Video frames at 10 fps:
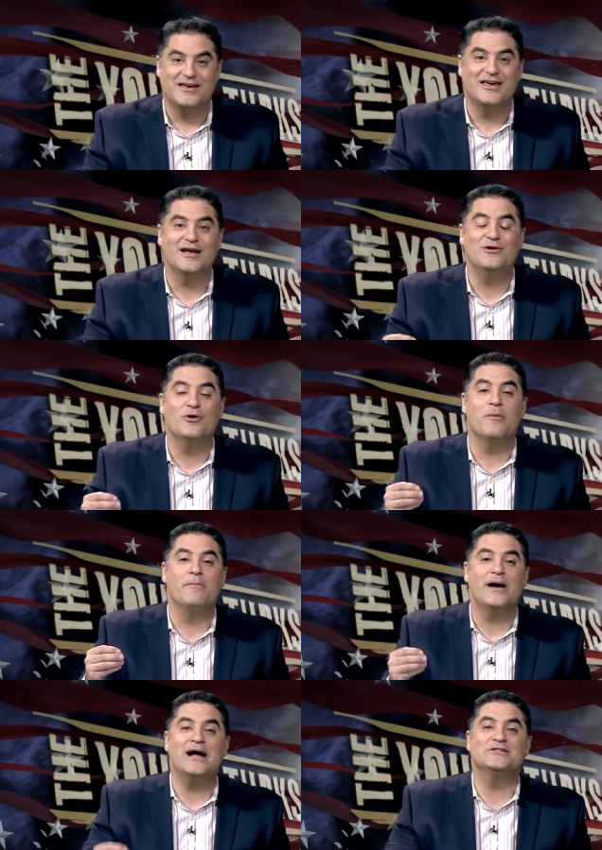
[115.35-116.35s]
Can you
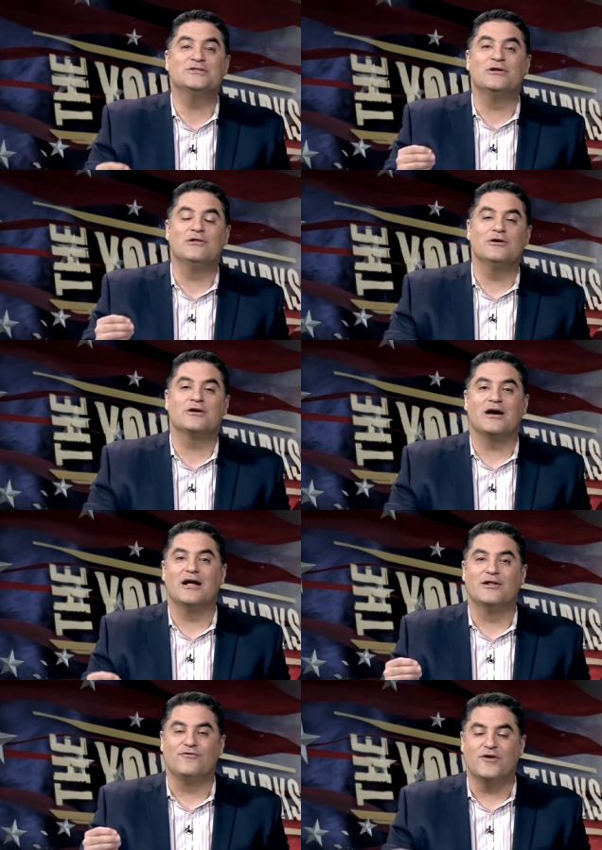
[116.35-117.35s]
imagine the look
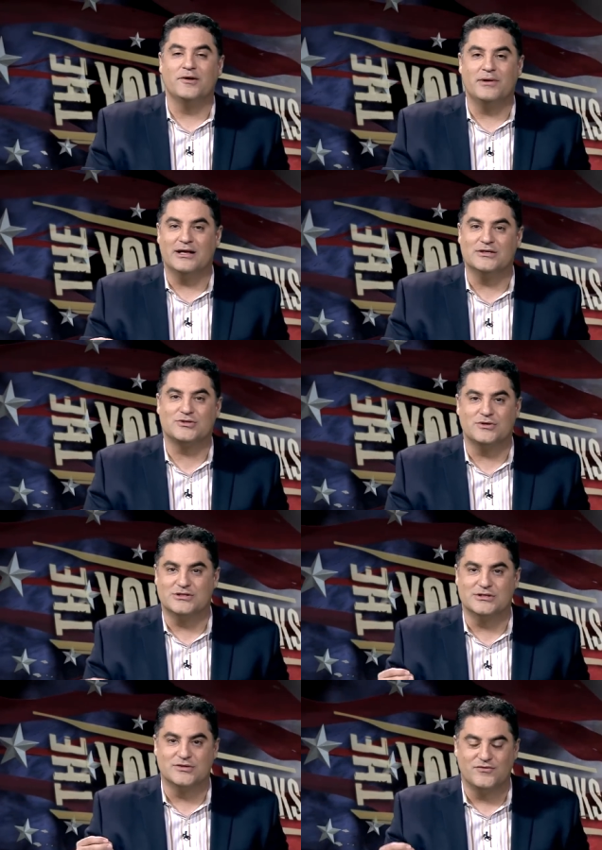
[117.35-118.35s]
on the fundamentalist
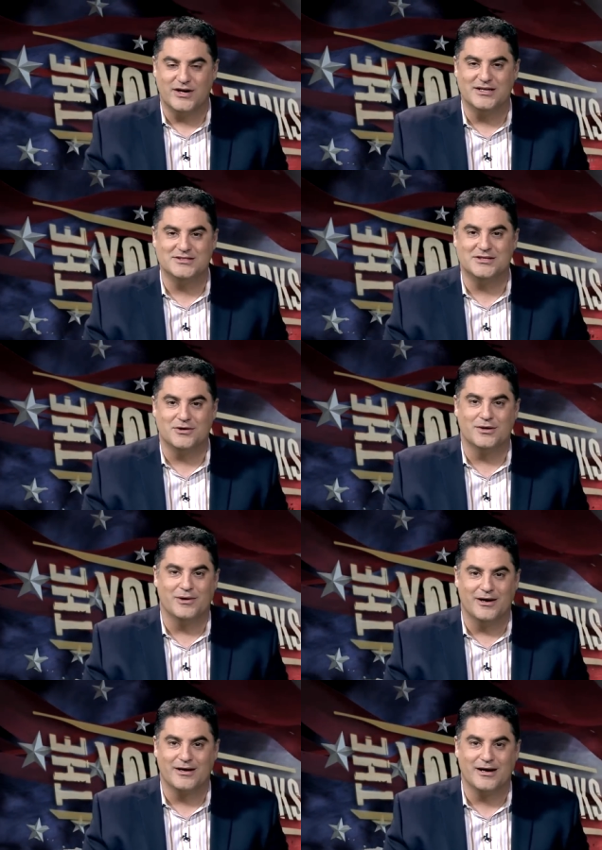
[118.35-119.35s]
Christian's face here in
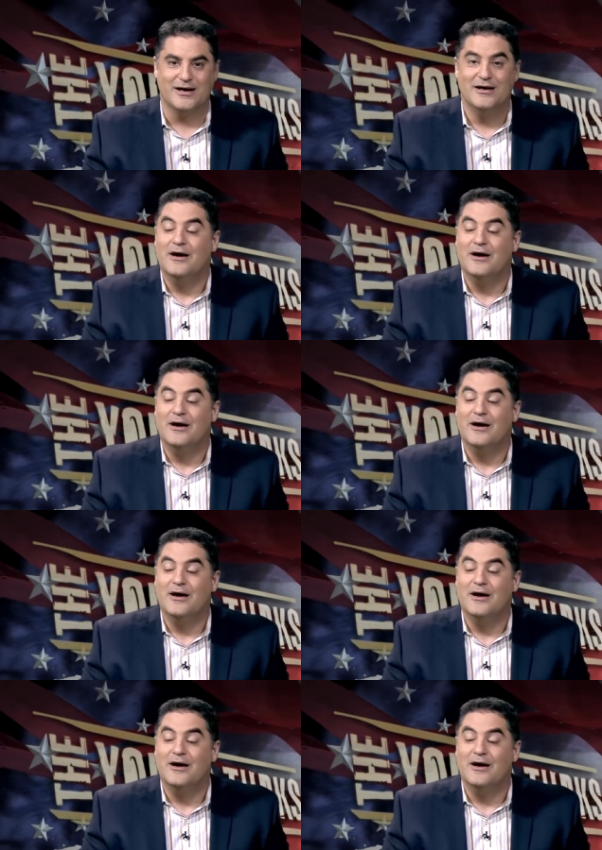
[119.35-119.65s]
America?